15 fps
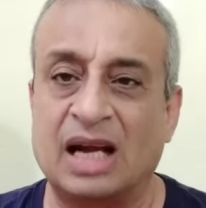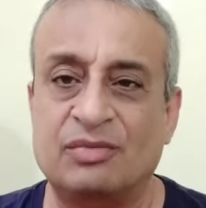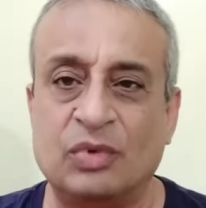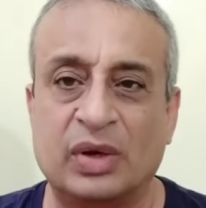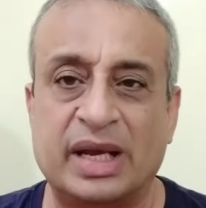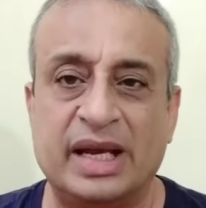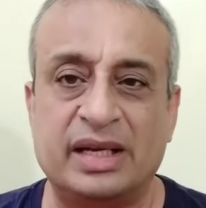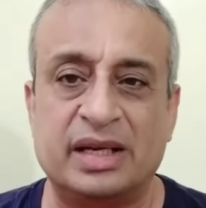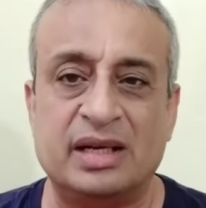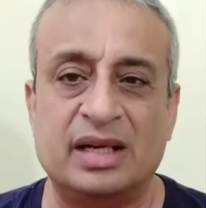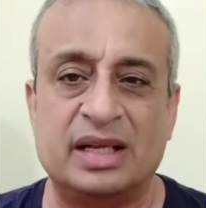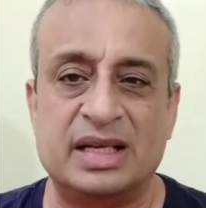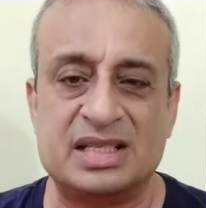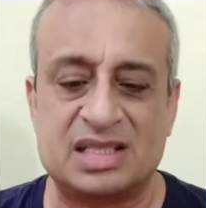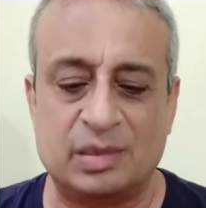advocated
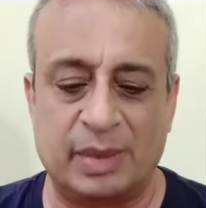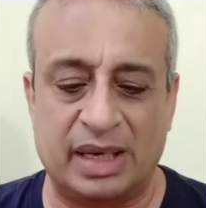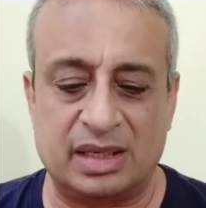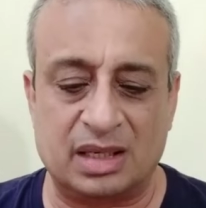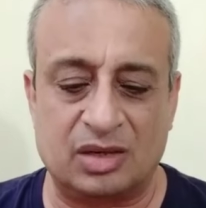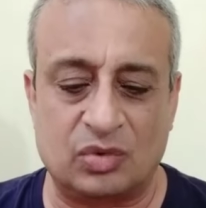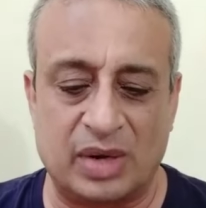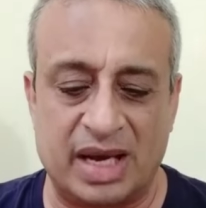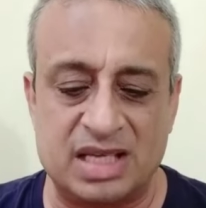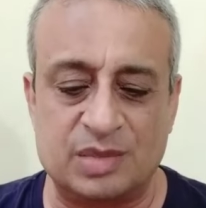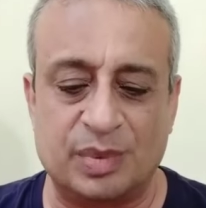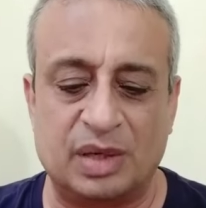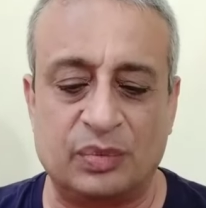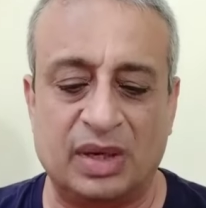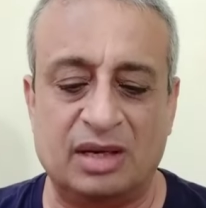an estimated range
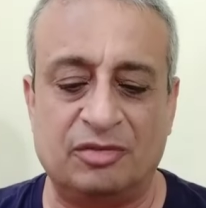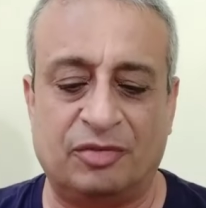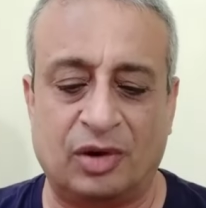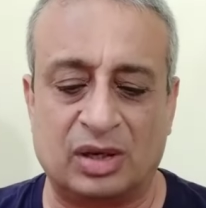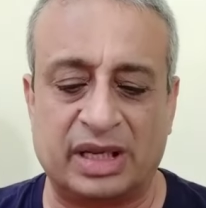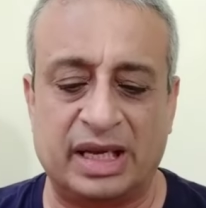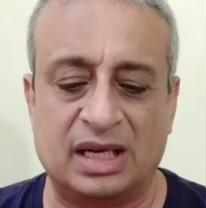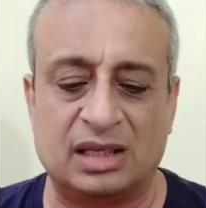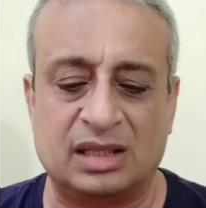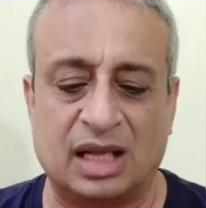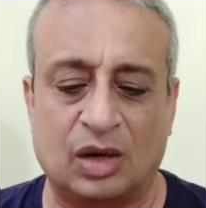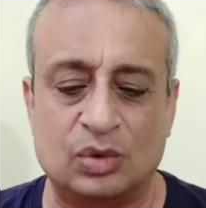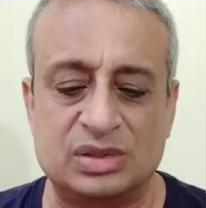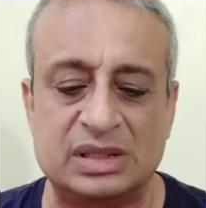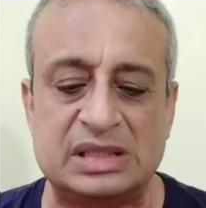between
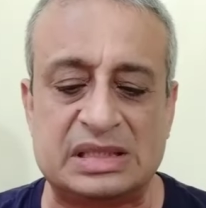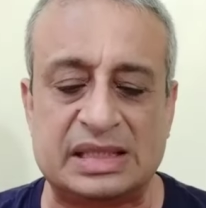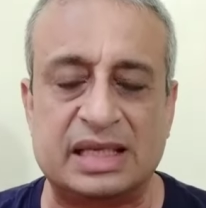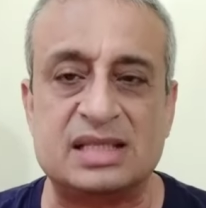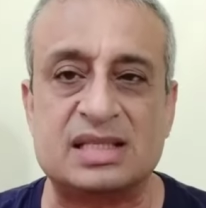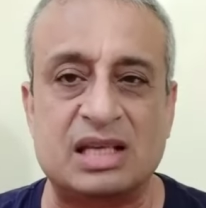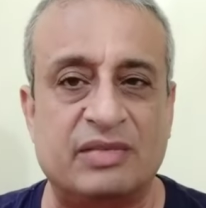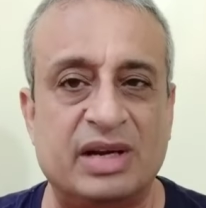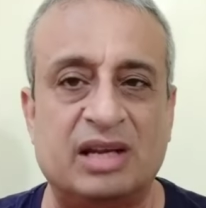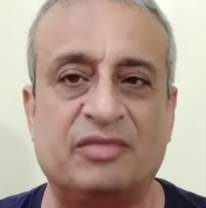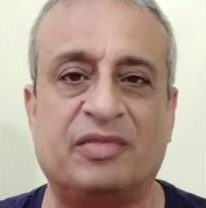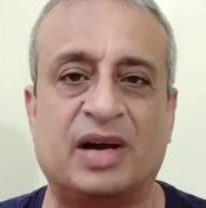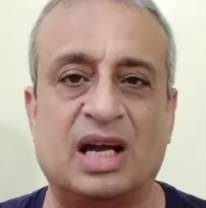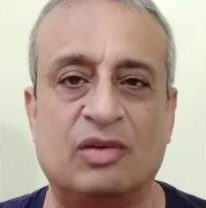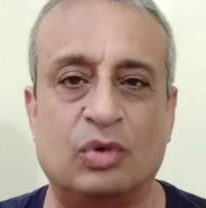
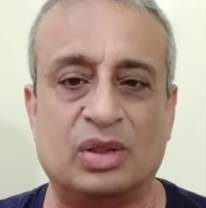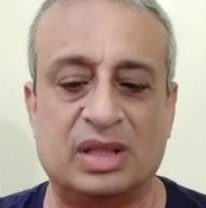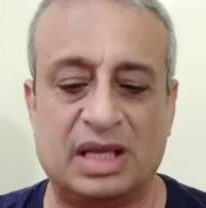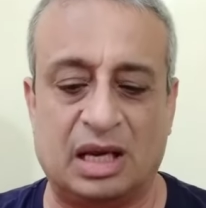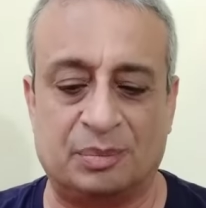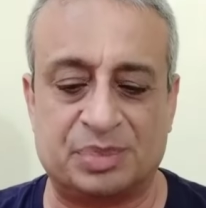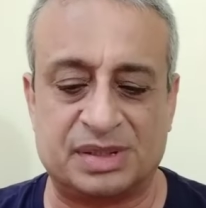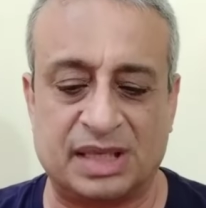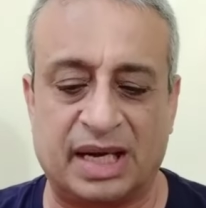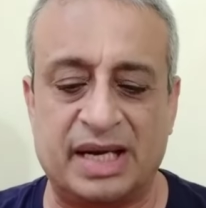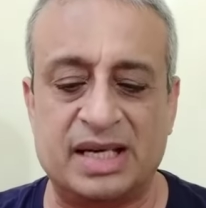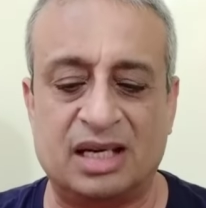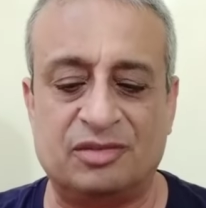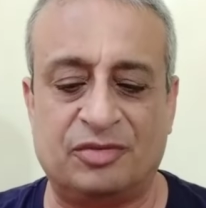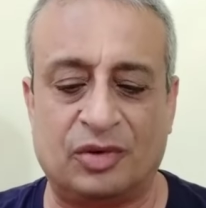48675 on the
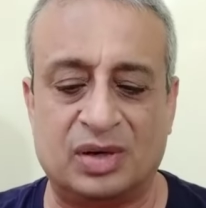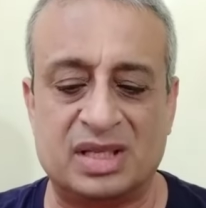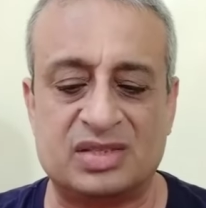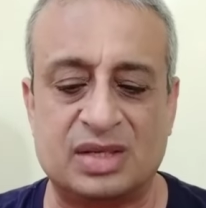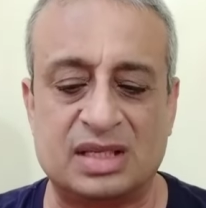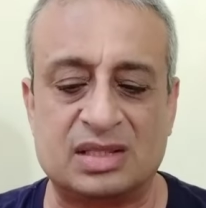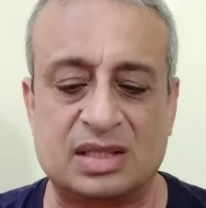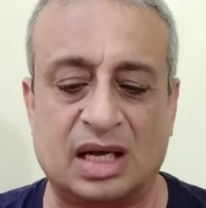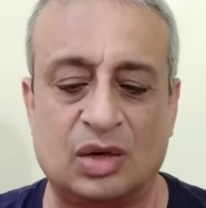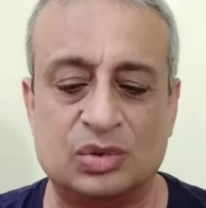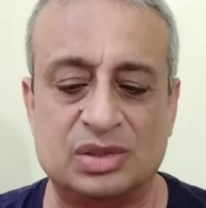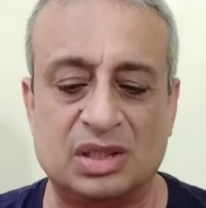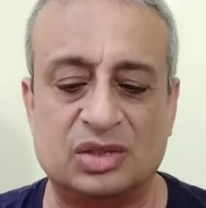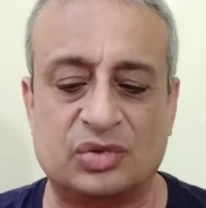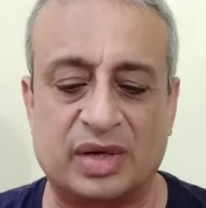upside and
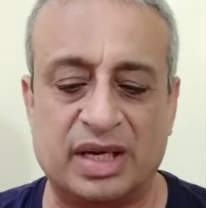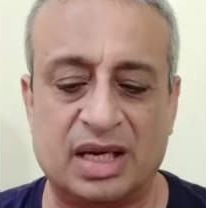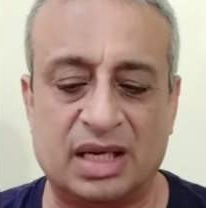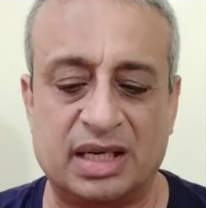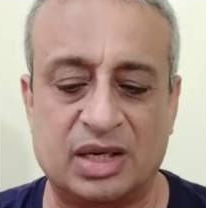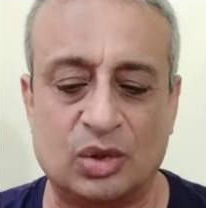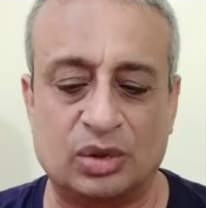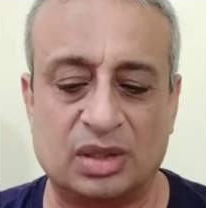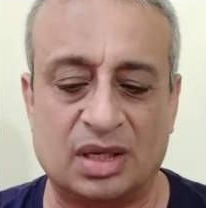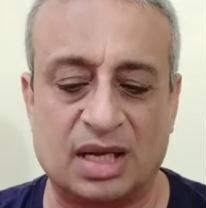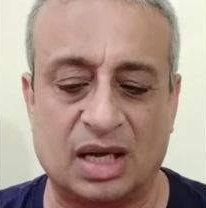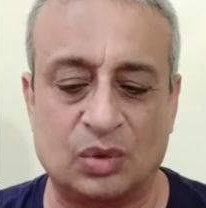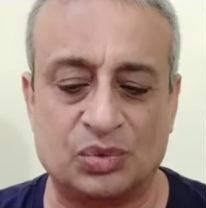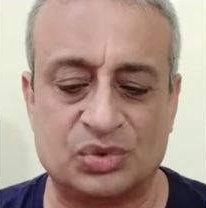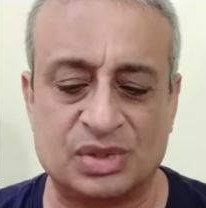46300 on the
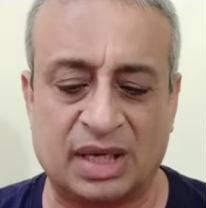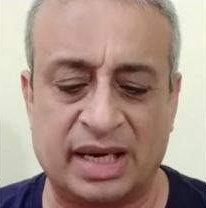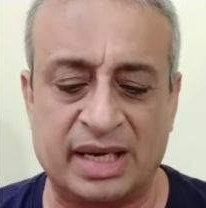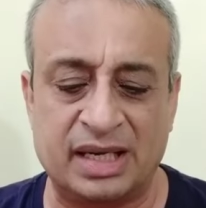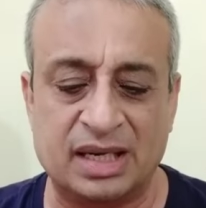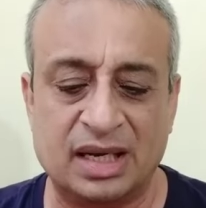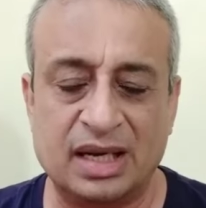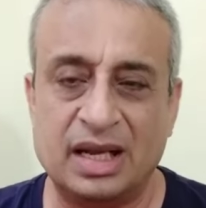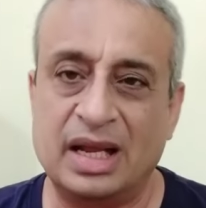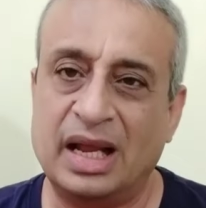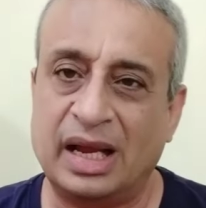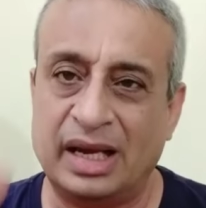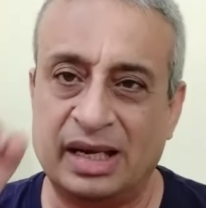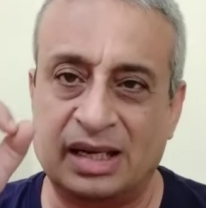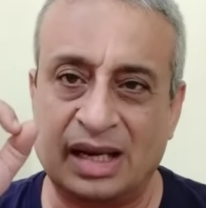downside
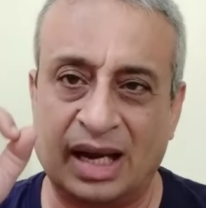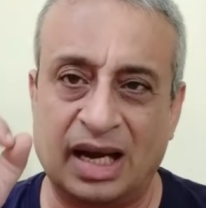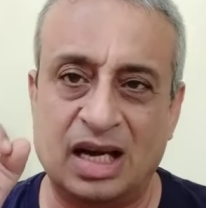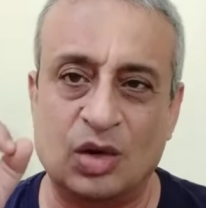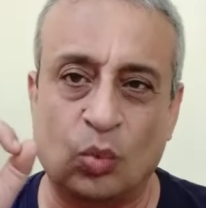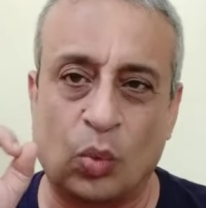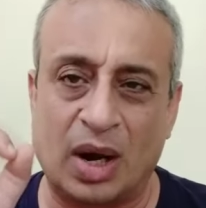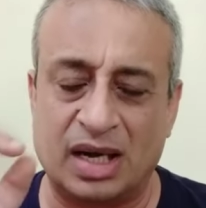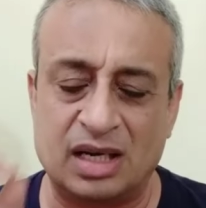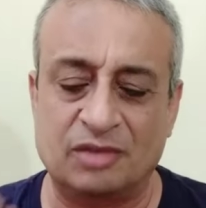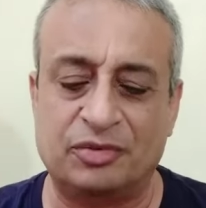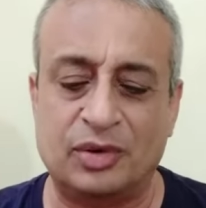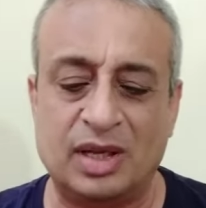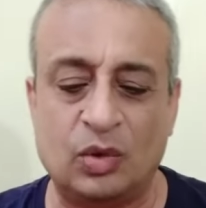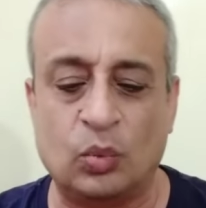it held
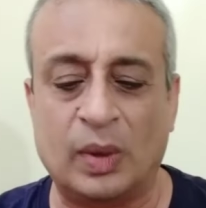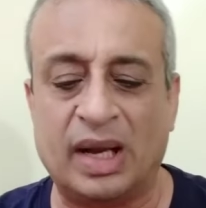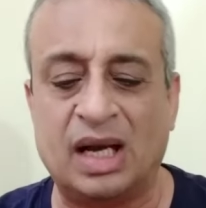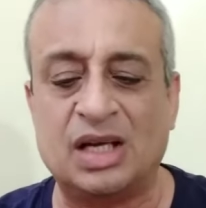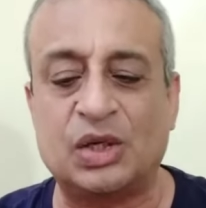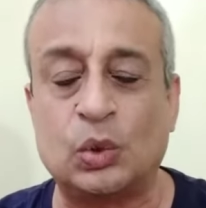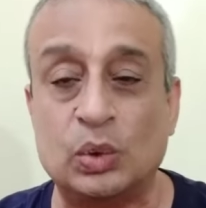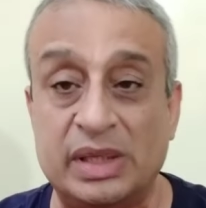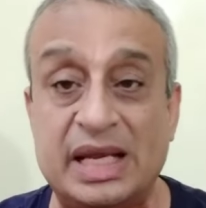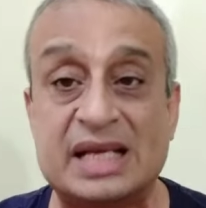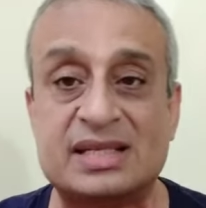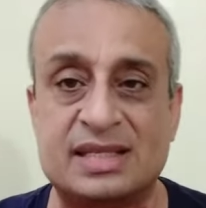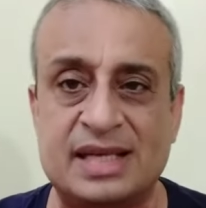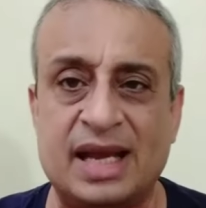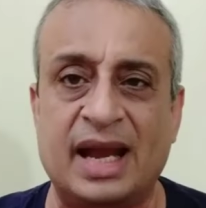wonderfully well to the
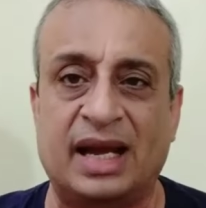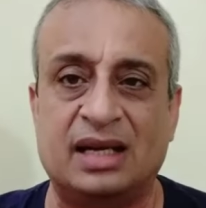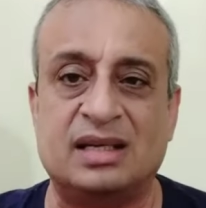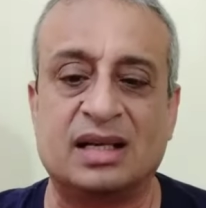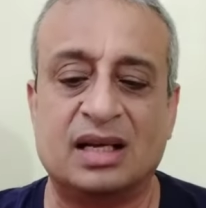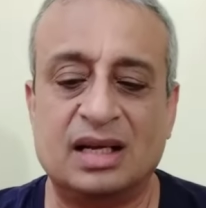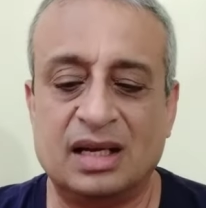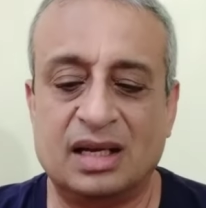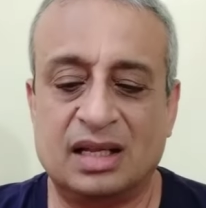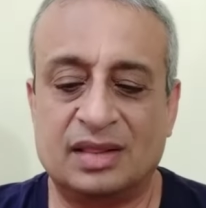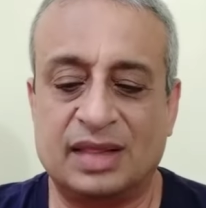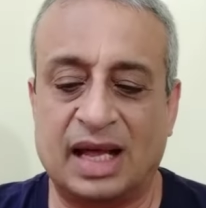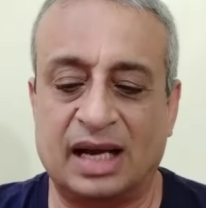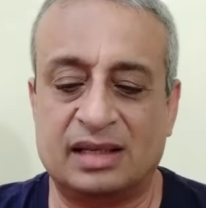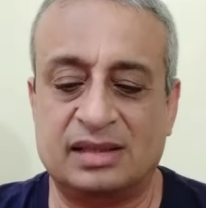extent
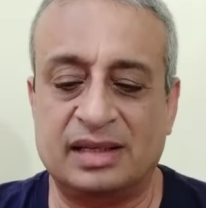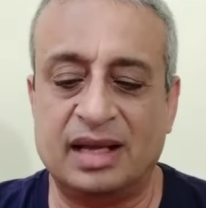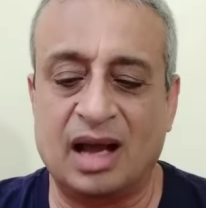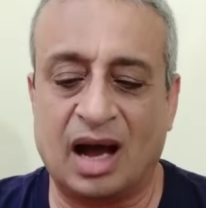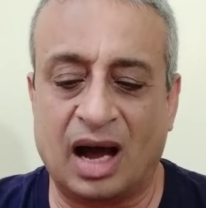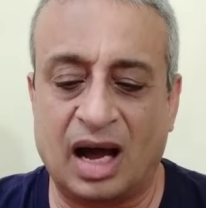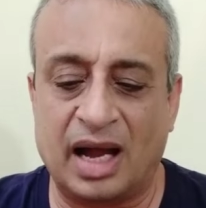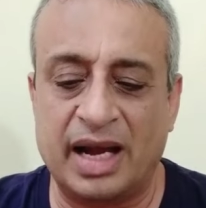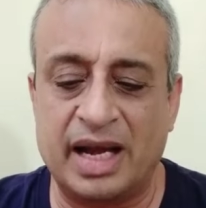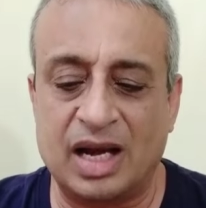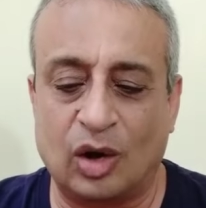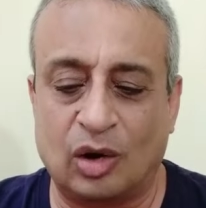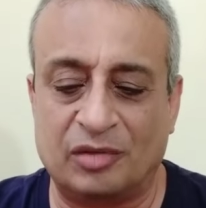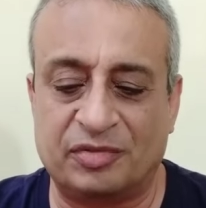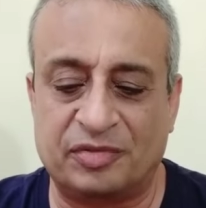that the high
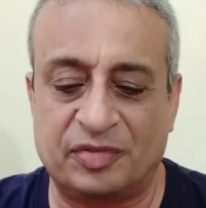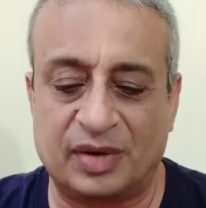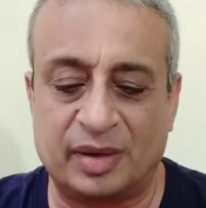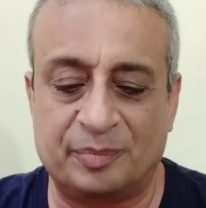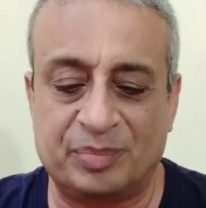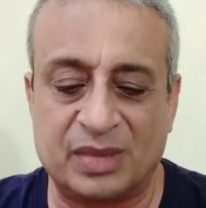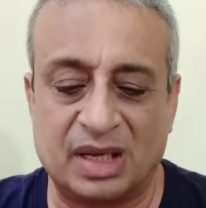of uh,